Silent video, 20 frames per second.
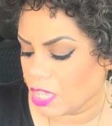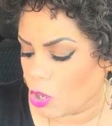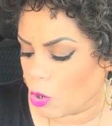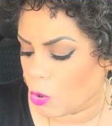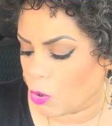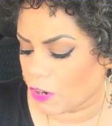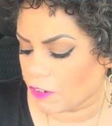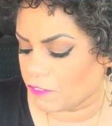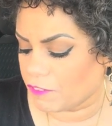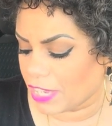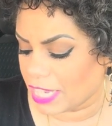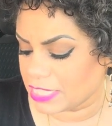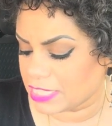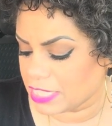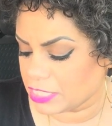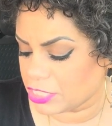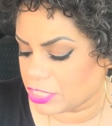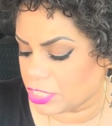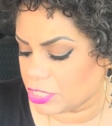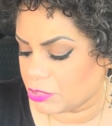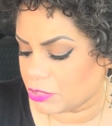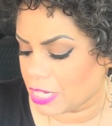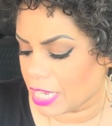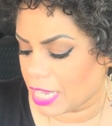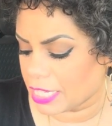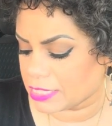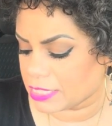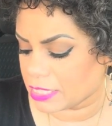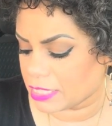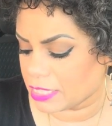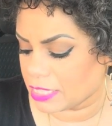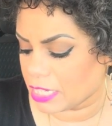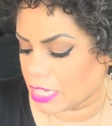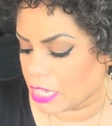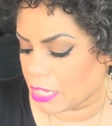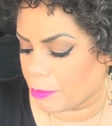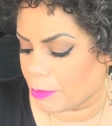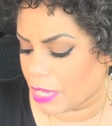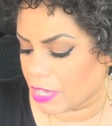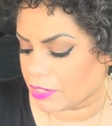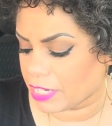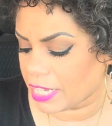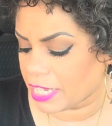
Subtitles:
or venting to you constantly about